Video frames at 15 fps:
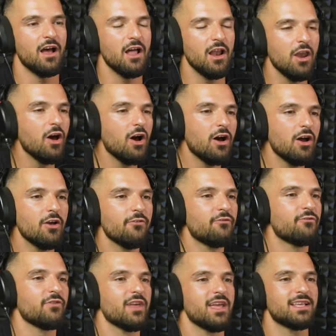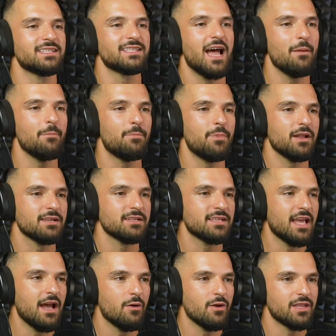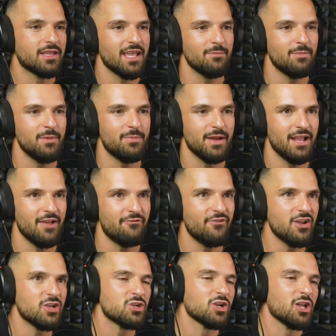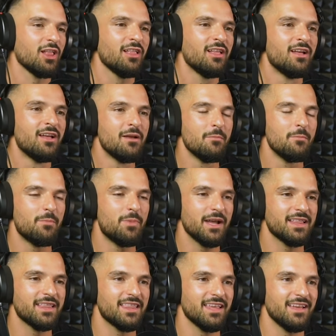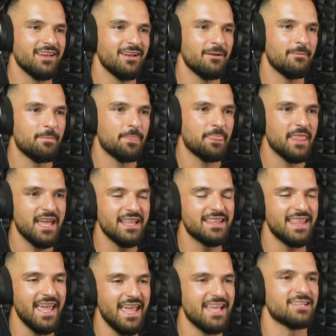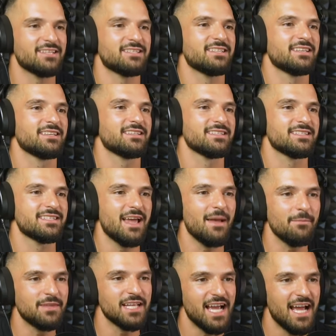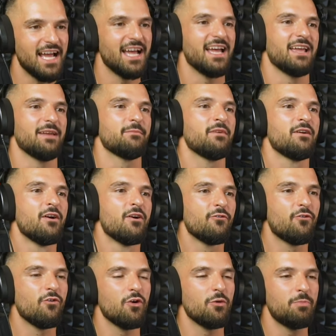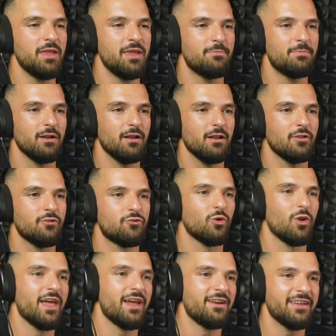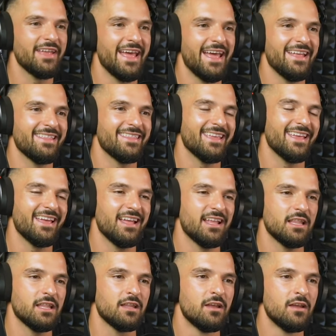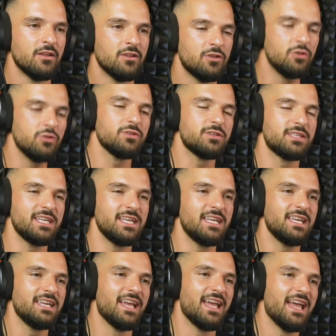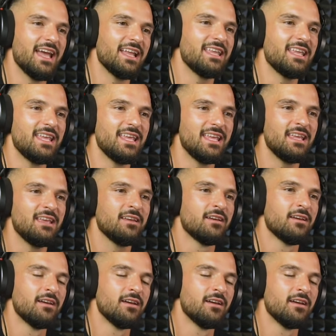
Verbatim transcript: a lot of examples how it can be beneficial, but um, it takes some time for people to learn that. And do you see any,